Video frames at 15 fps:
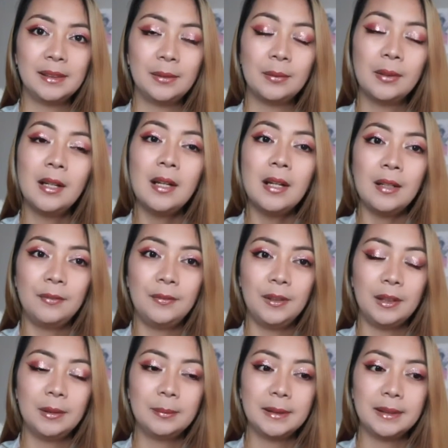to
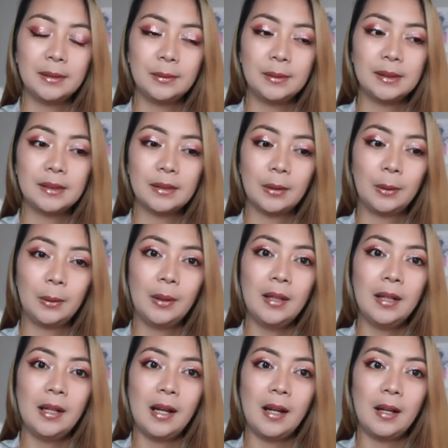film soon. So
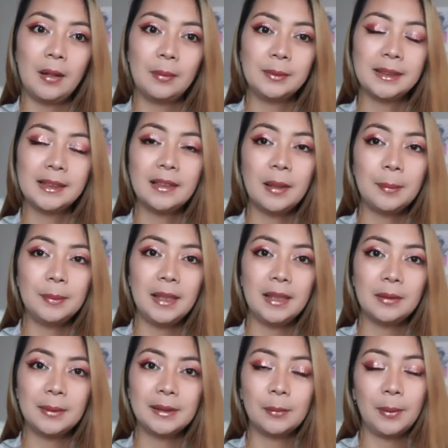just an update,
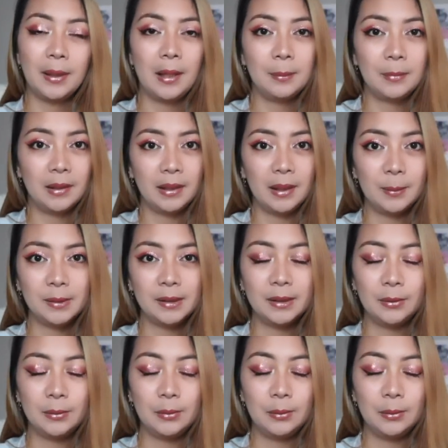the reason why I'm not able
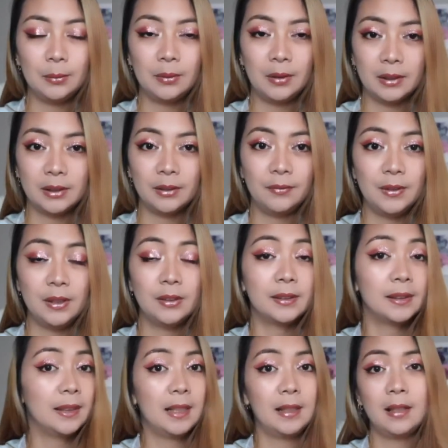to do lots of
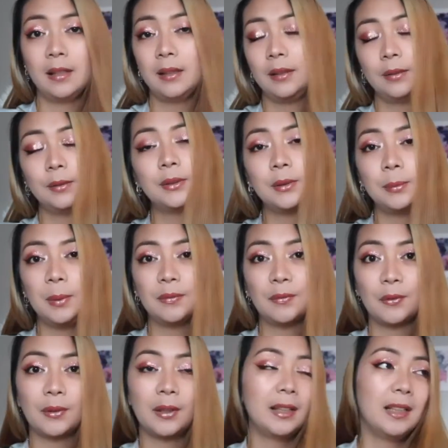videos that I used to
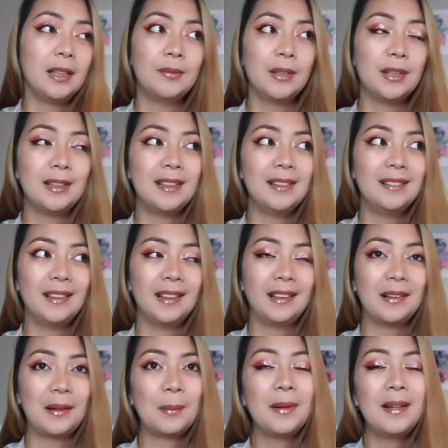before. I even did
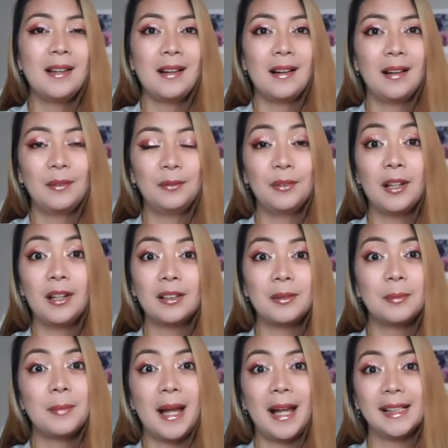like a
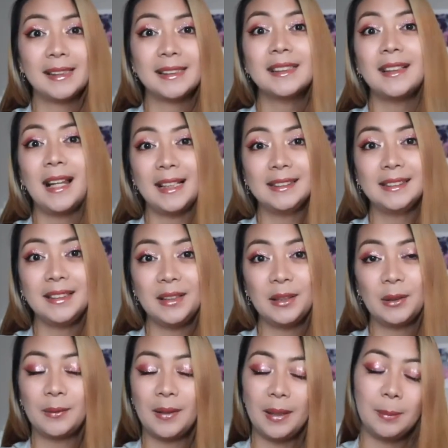vlogmas last
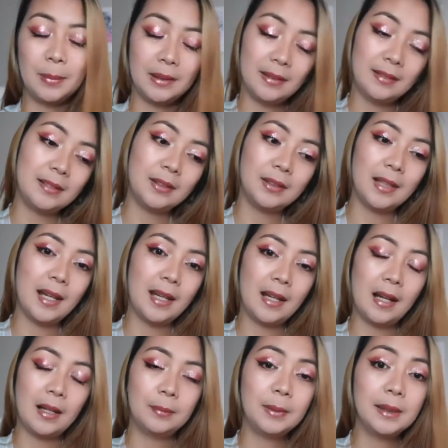year, right? But today,
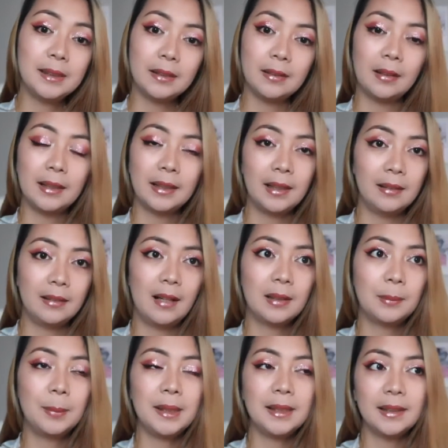this year I
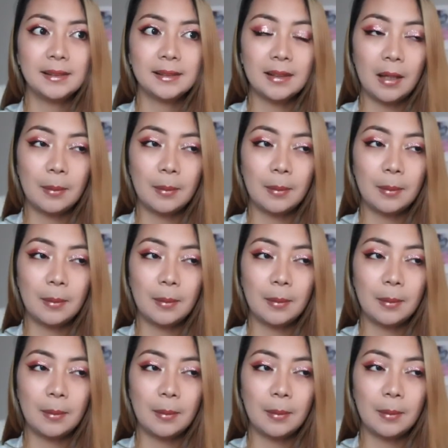cannot because